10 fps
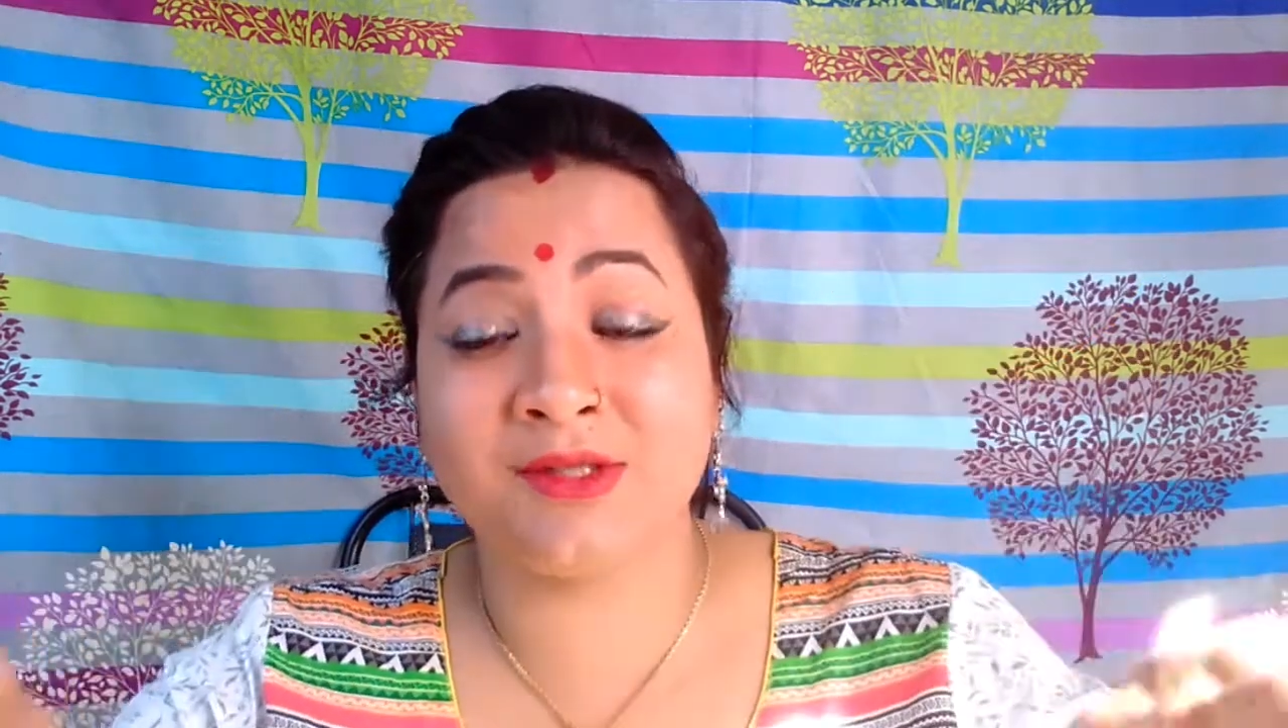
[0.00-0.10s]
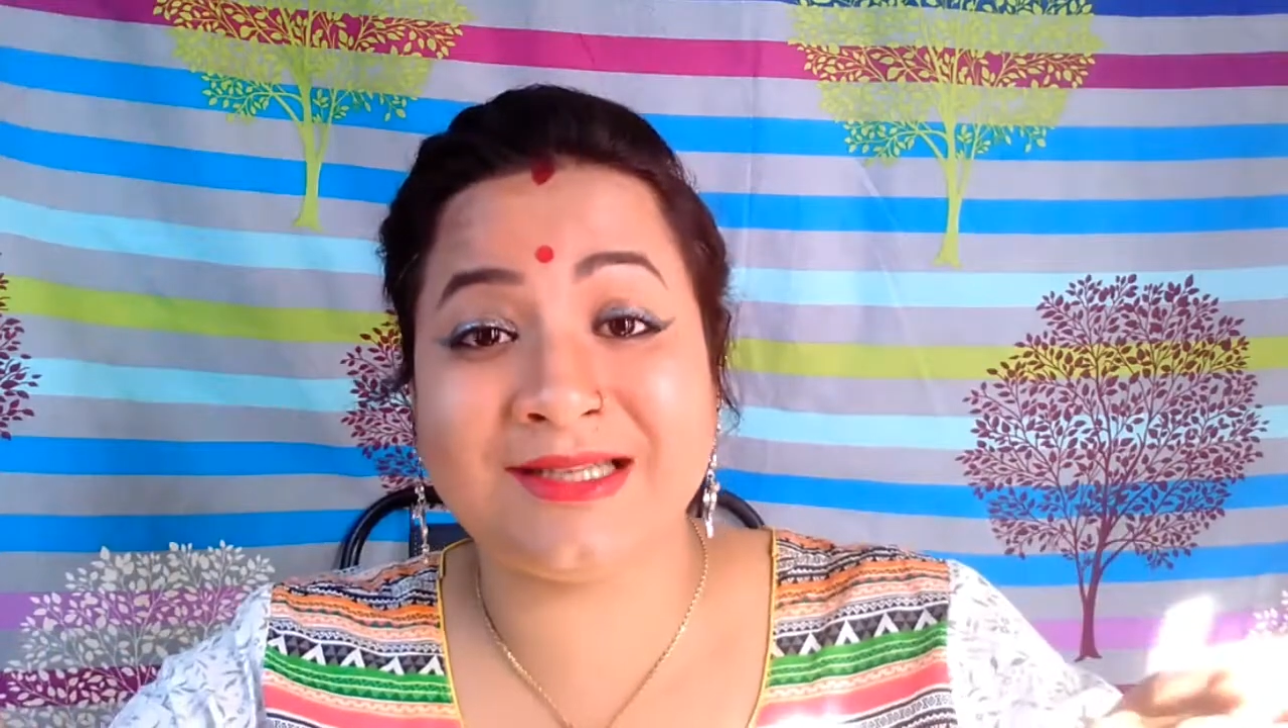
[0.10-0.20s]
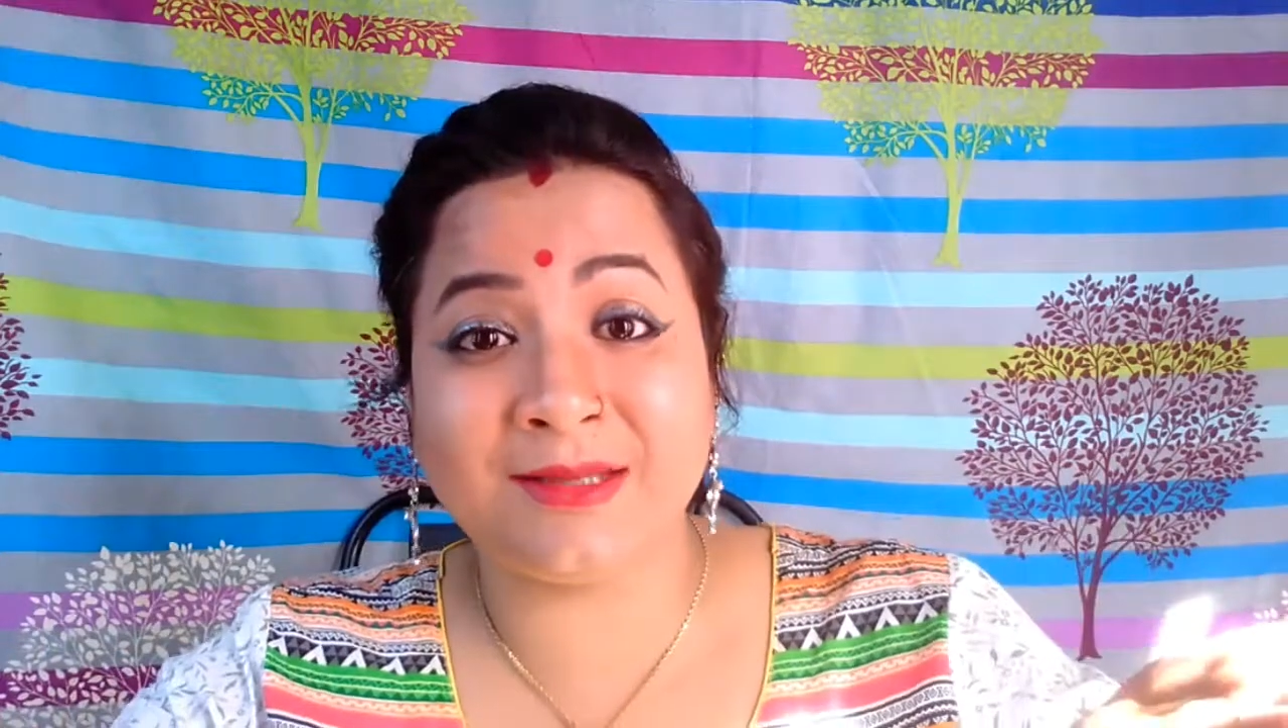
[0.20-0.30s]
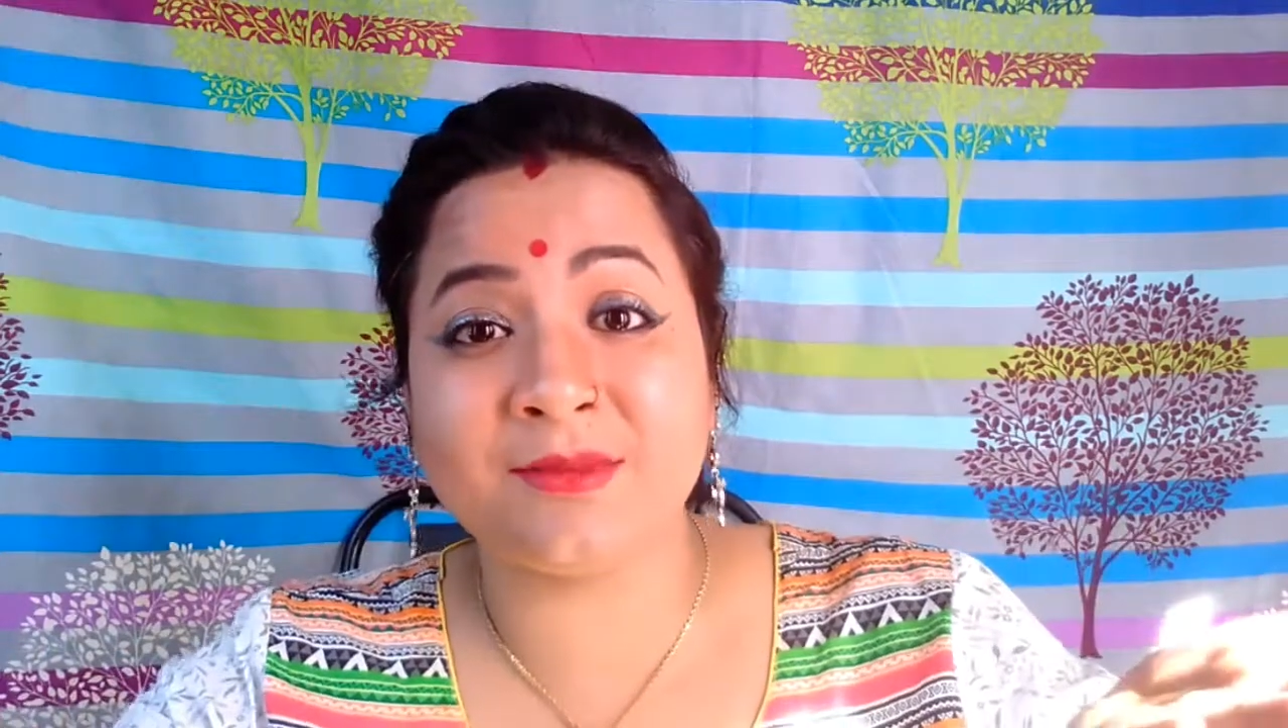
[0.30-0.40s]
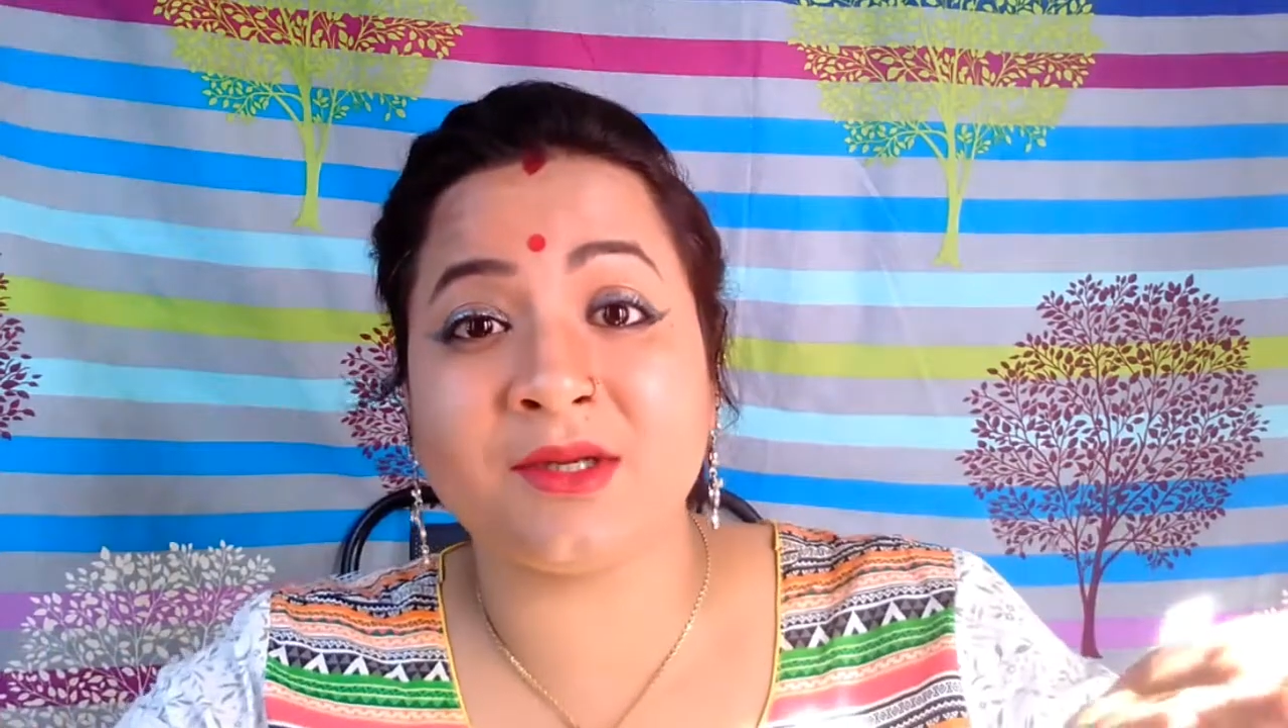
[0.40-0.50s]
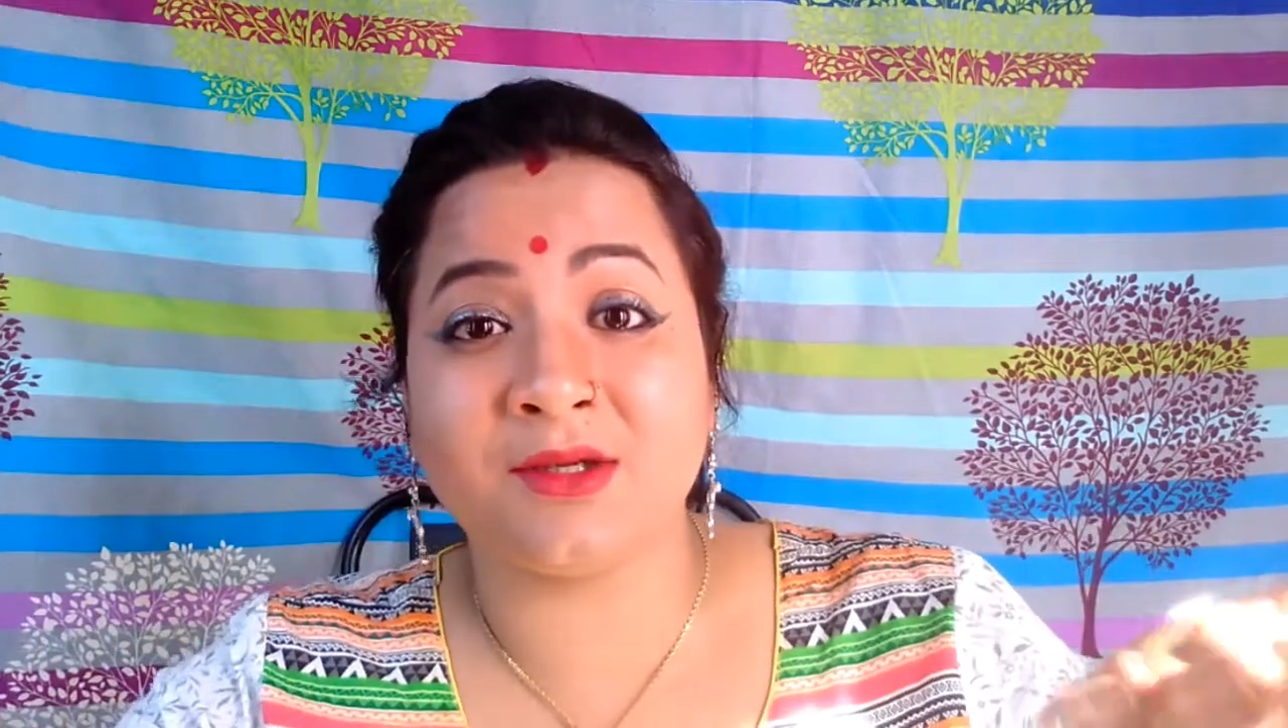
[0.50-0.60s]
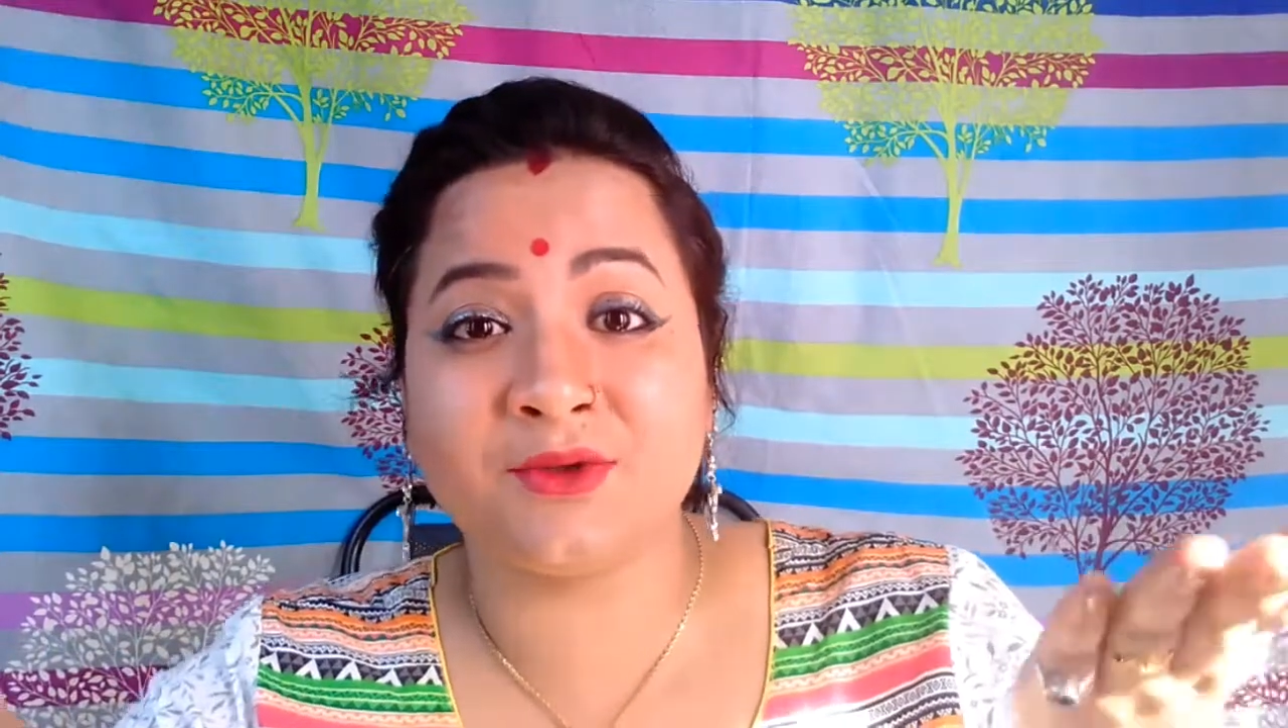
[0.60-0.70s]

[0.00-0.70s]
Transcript: the